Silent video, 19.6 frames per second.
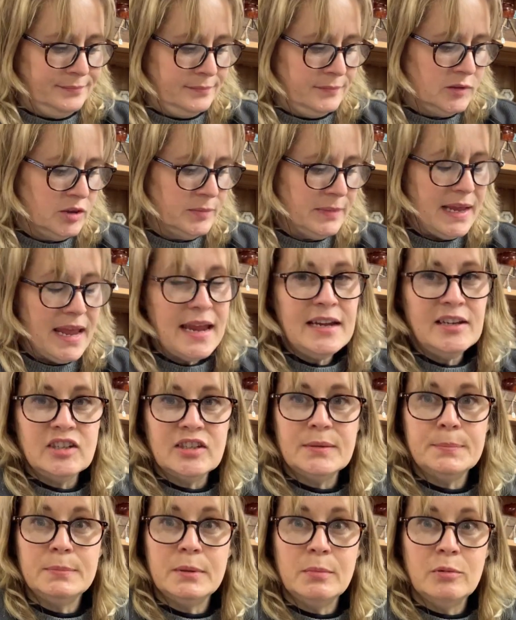Took me
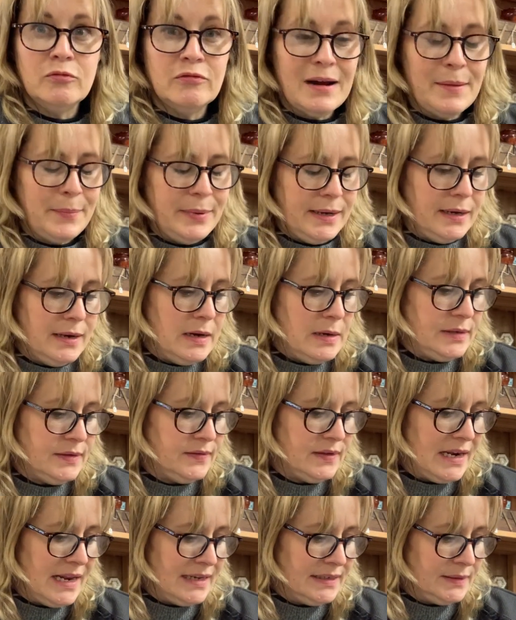ages bubble wrapping loads of
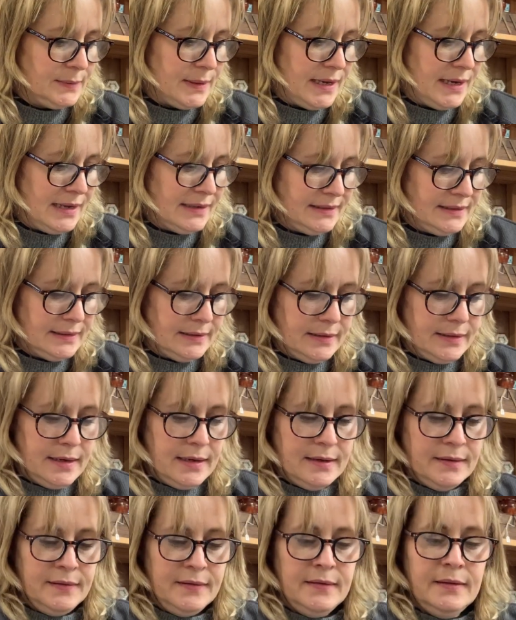glassware last night.
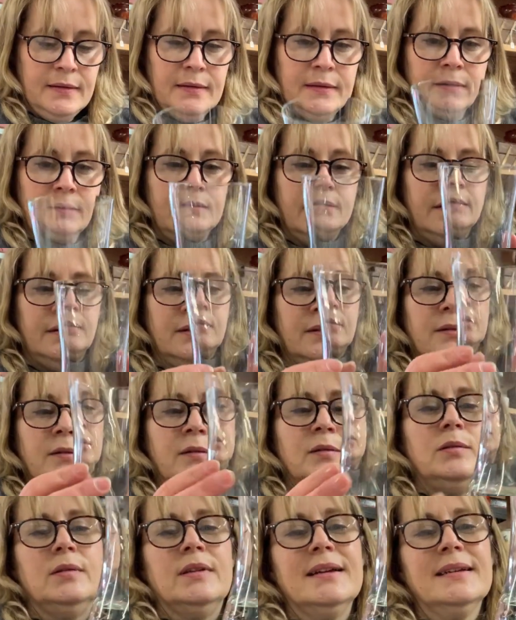
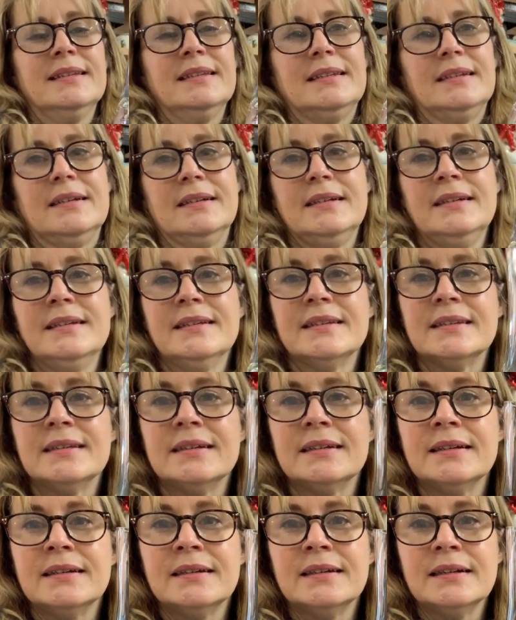Well, that's nice
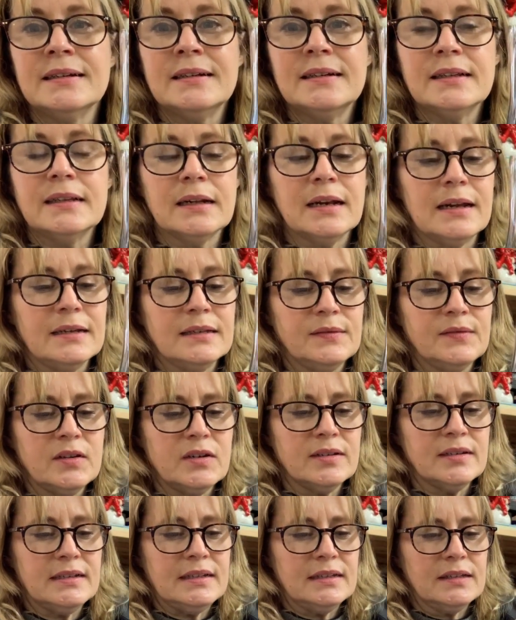little glass vase
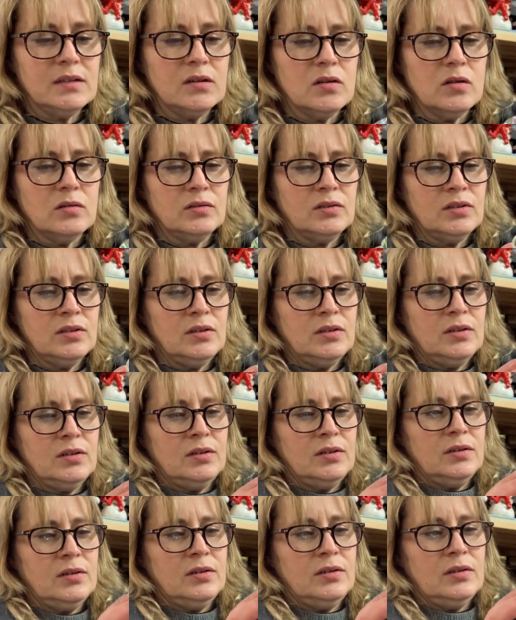and it's got
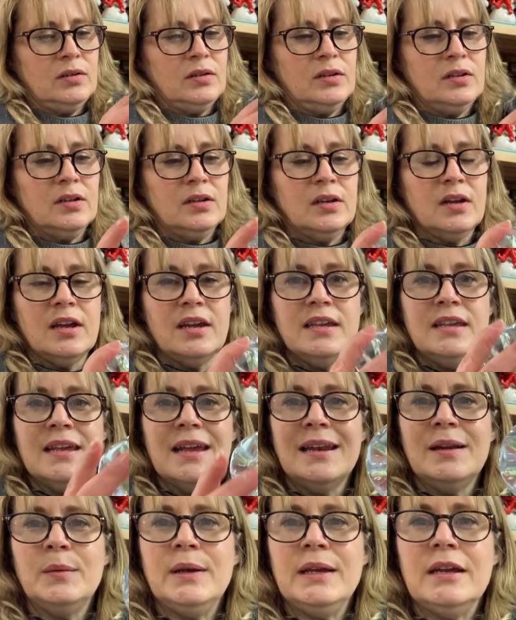a
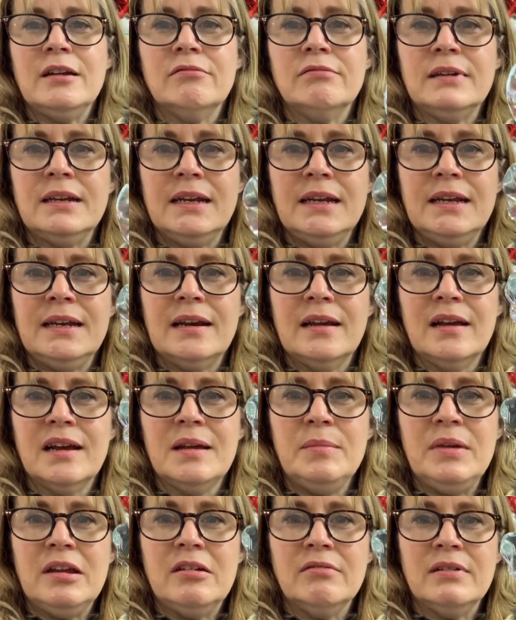yellowy green,
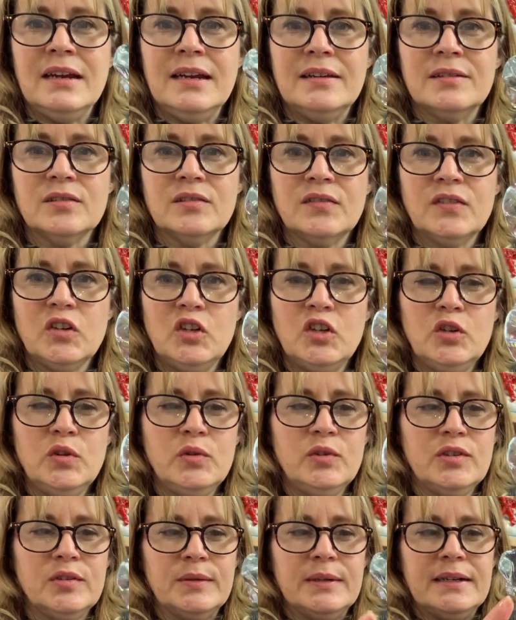limey green sort of hue
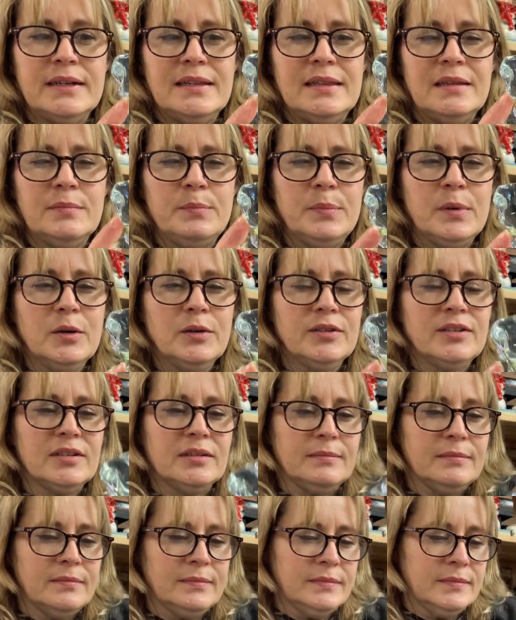to it in the
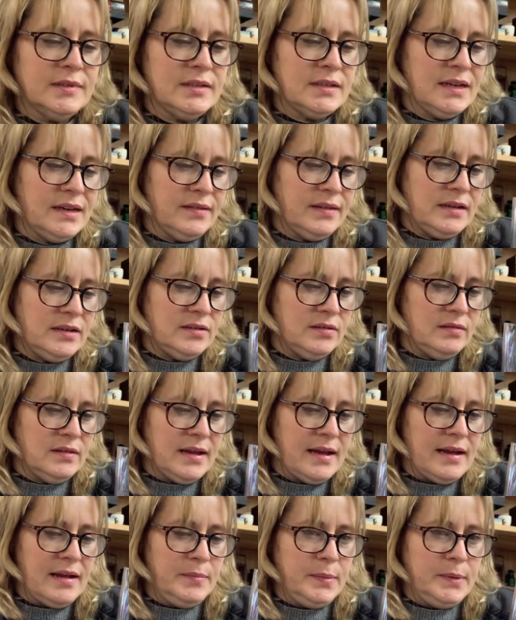bottom. Don't know how they do
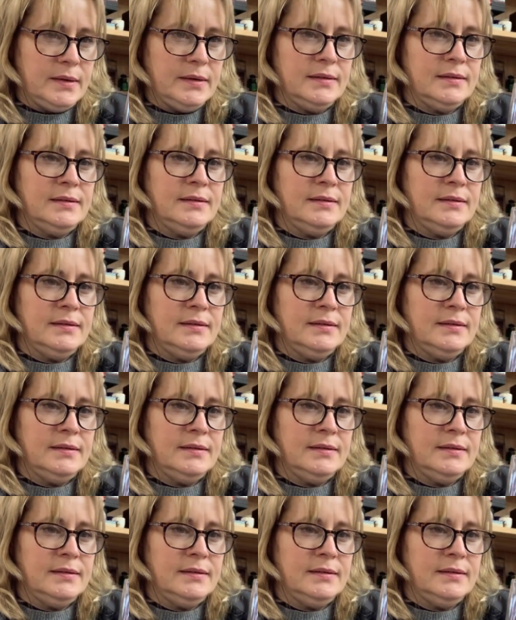that, but